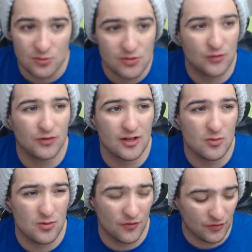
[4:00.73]
When
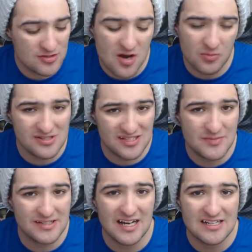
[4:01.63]
the first couple of
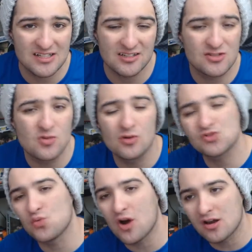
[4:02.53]
sips that I took, too
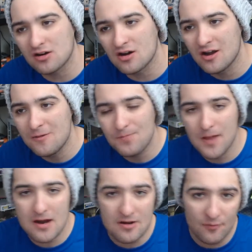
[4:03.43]
much water,
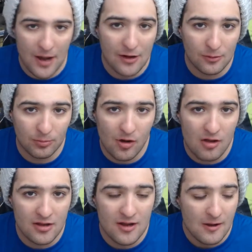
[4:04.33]
not enough powder
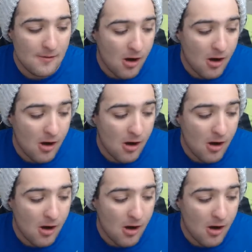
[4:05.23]
probably.